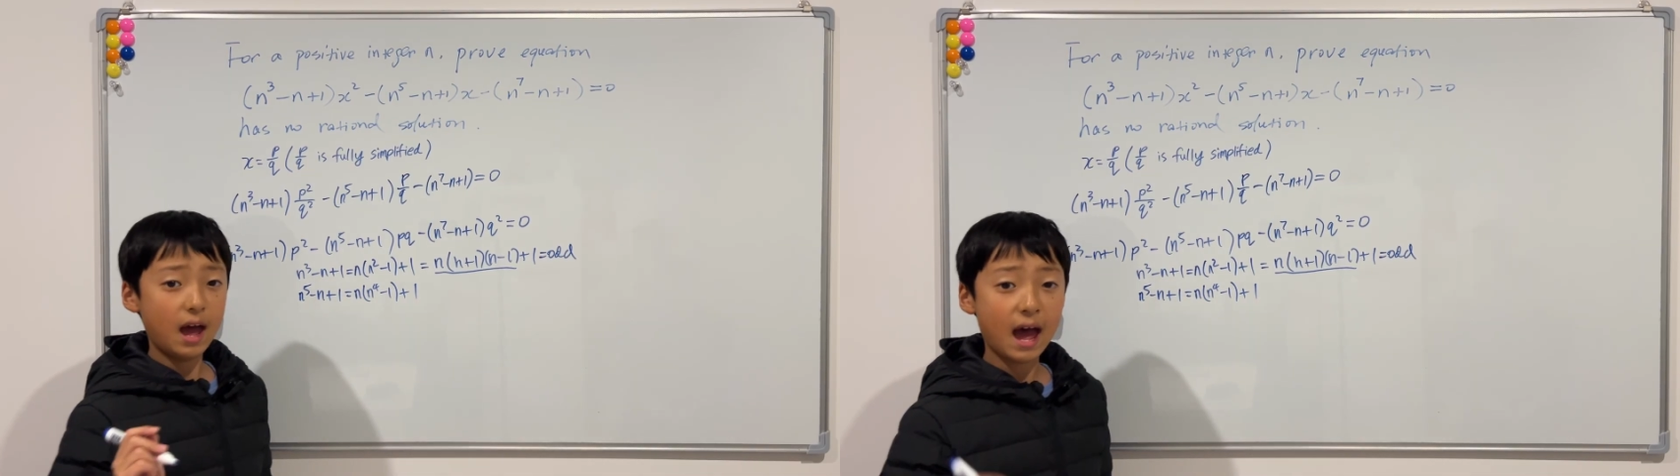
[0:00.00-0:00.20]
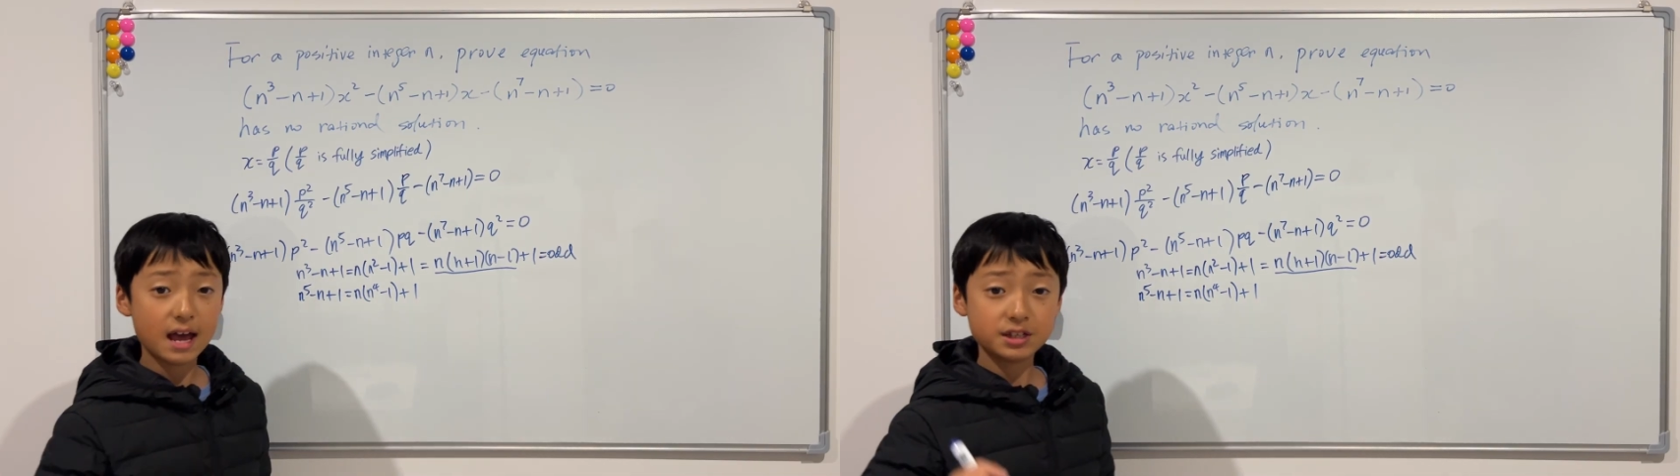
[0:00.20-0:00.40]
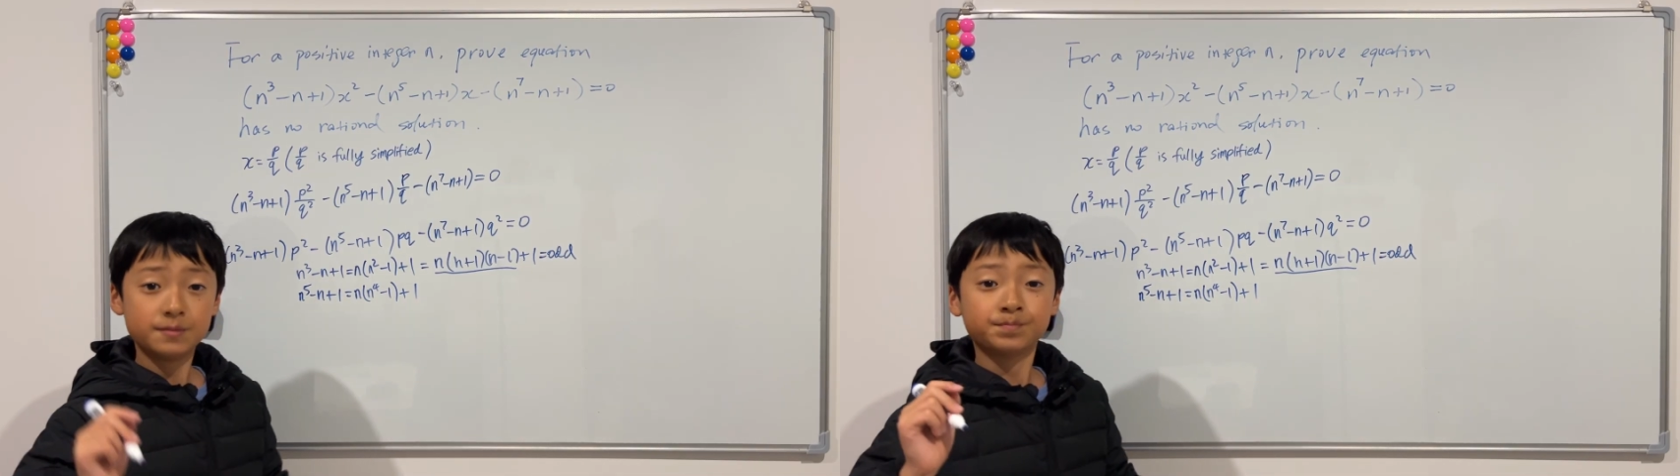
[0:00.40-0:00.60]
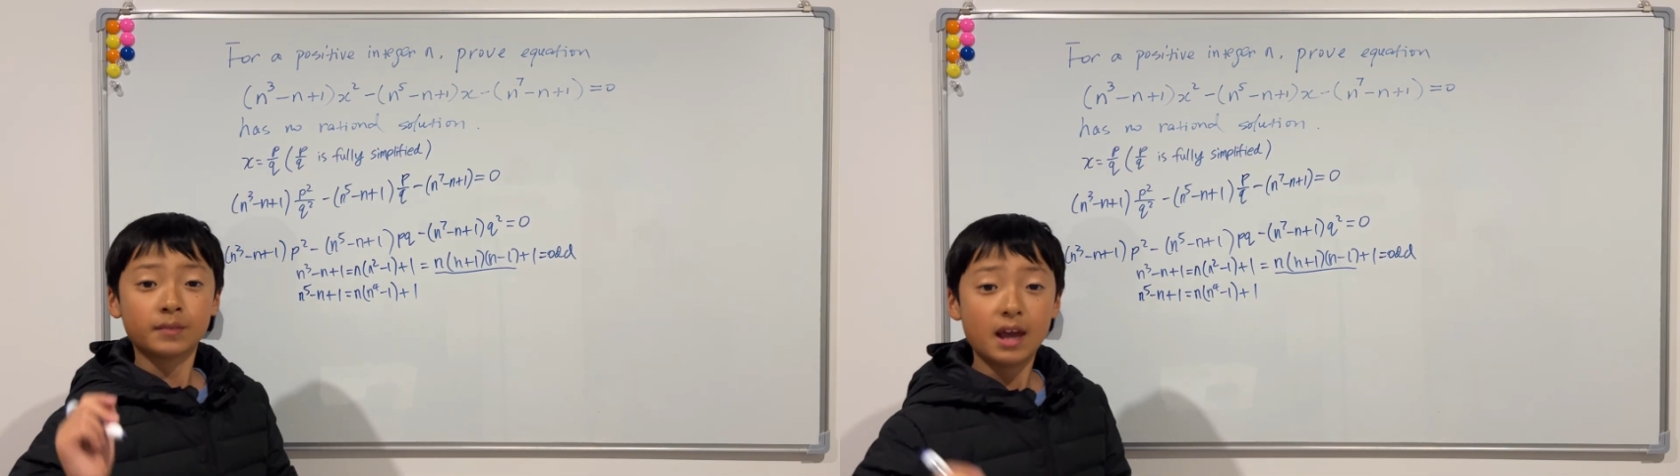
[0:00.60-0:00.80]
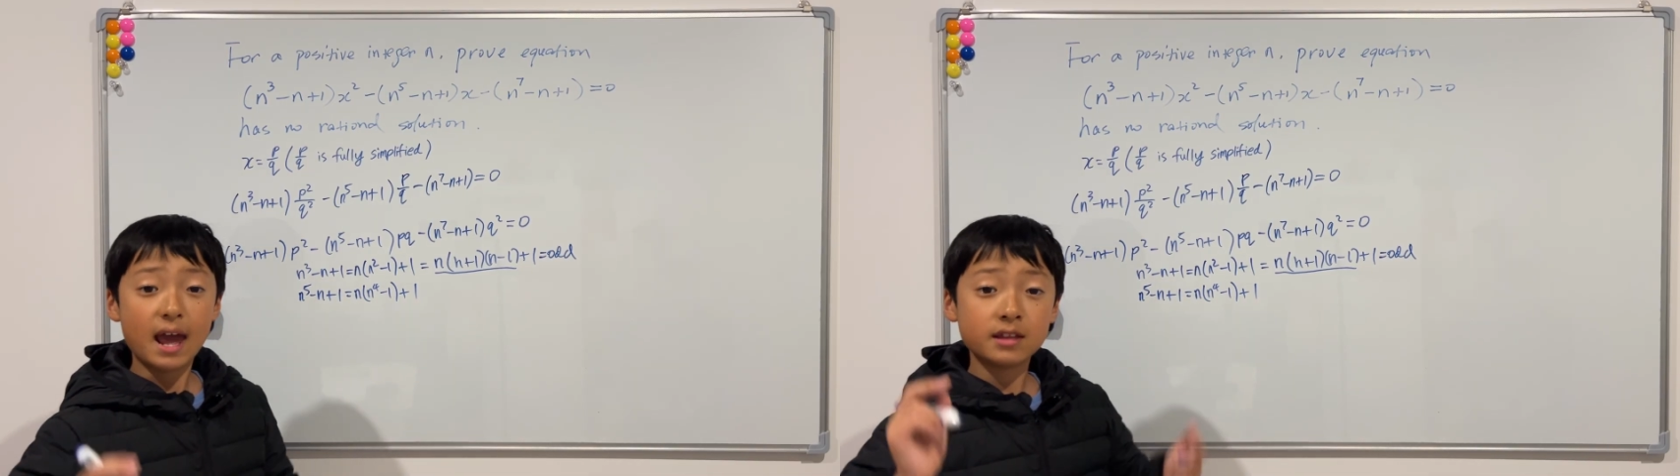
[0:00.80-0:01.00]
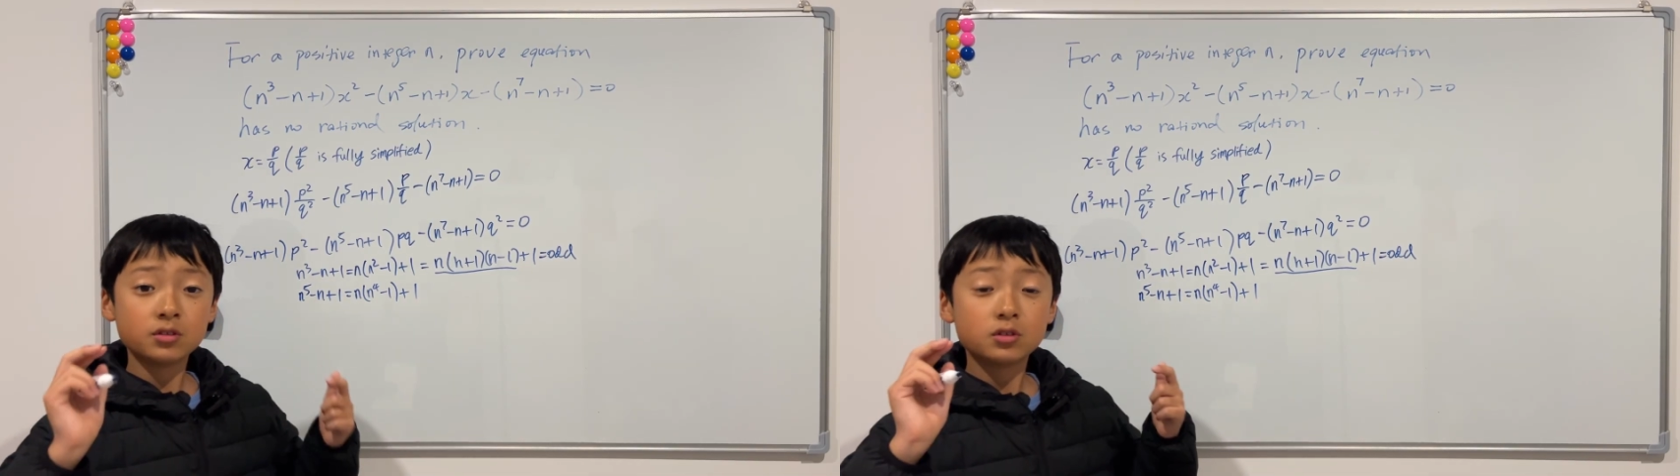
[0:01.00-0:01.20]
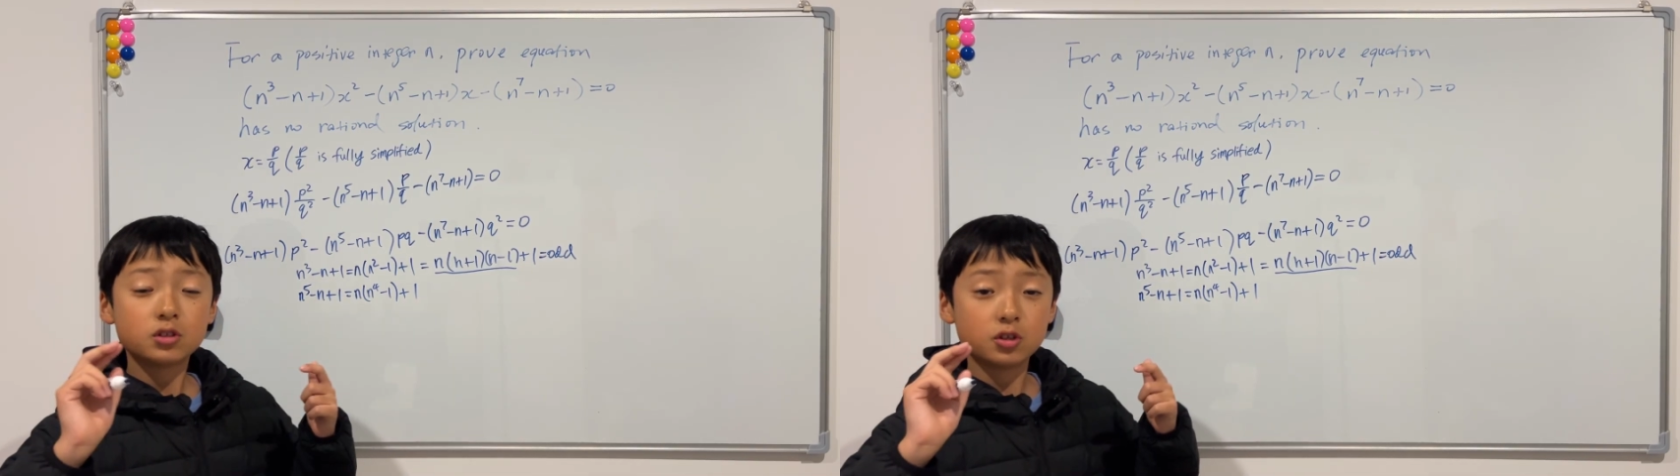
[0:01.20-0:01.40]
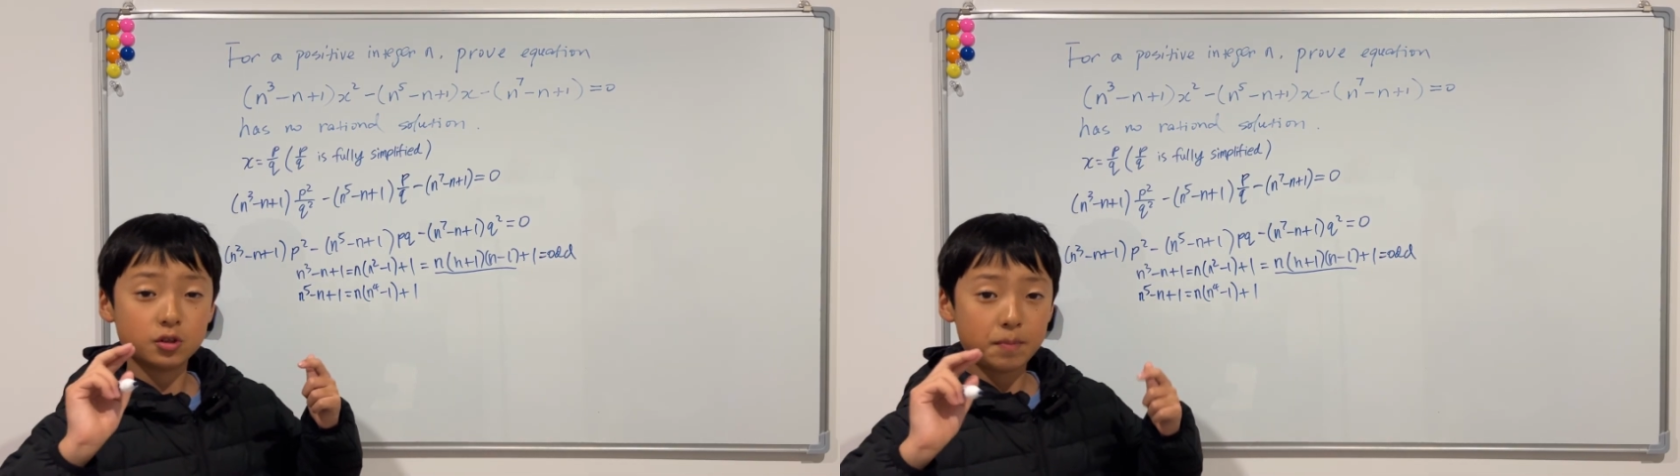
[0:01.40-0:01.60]
as n
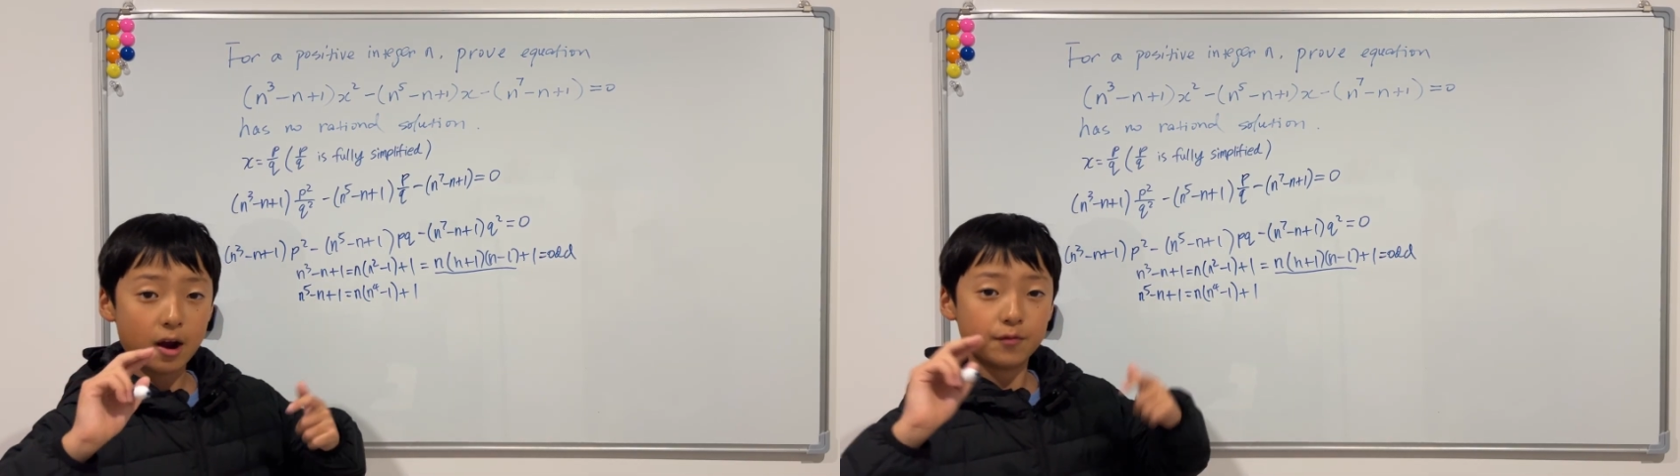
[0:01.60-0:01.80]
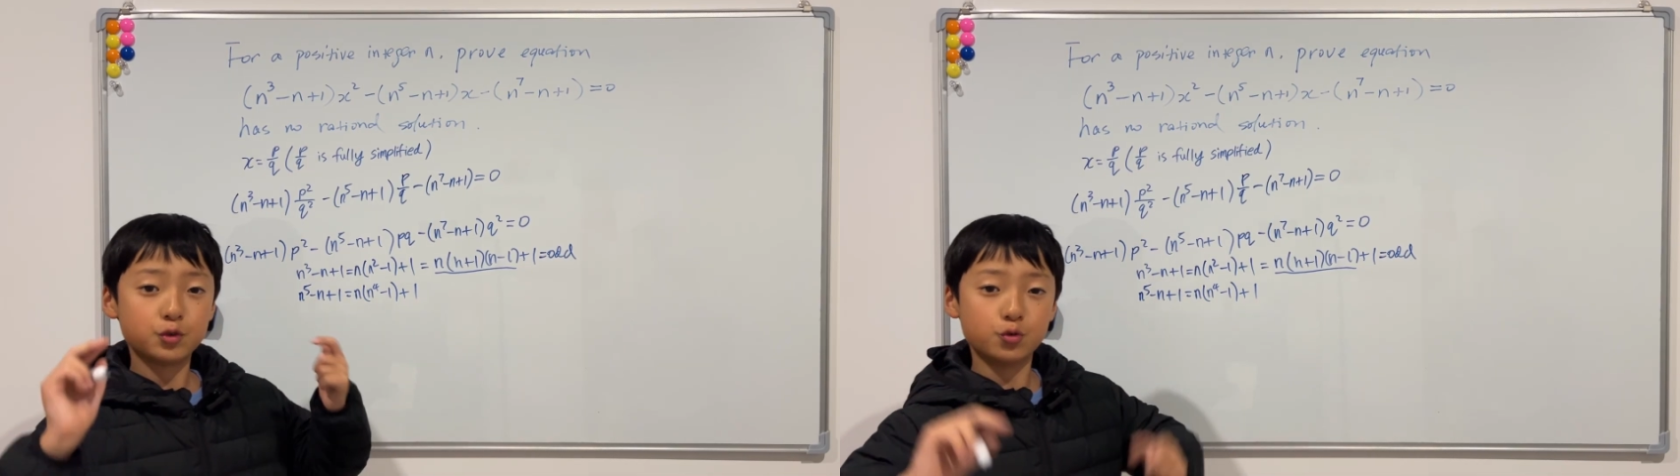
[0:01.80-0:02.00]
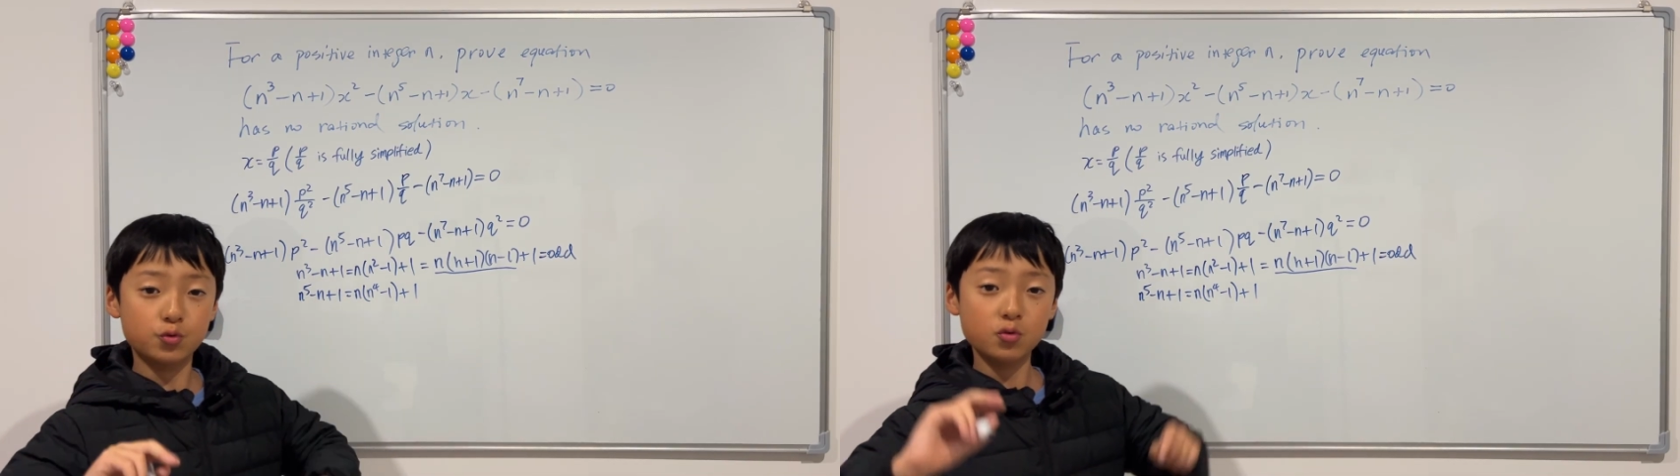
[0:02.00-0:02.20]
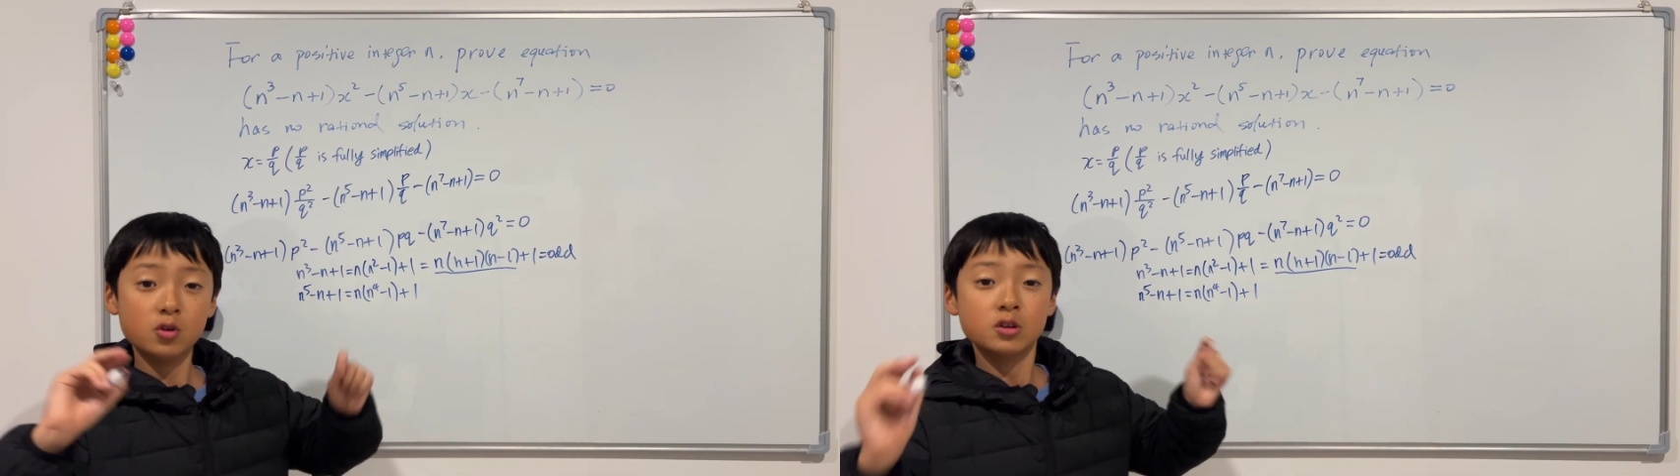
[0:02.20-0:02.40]
to the power of 2